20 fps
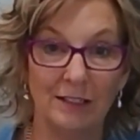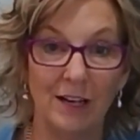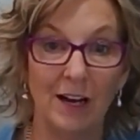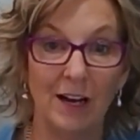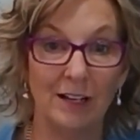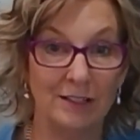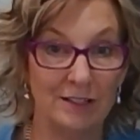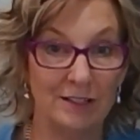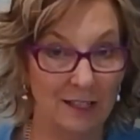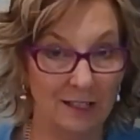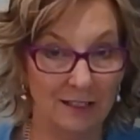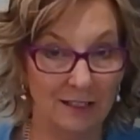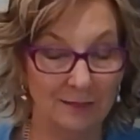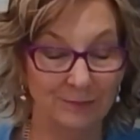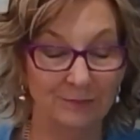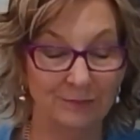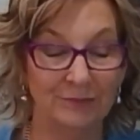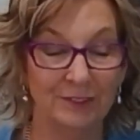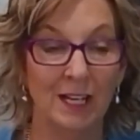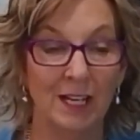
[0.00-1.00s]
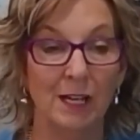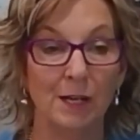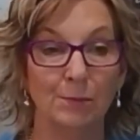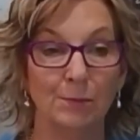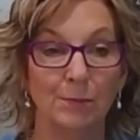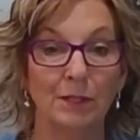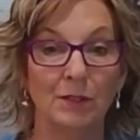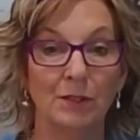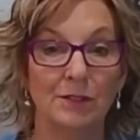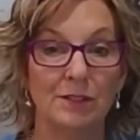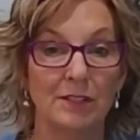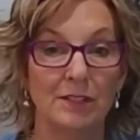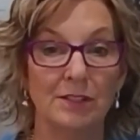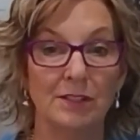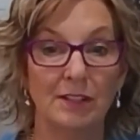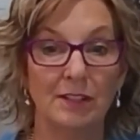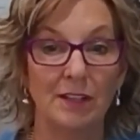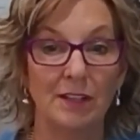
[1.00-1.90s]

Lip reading: idea, because it's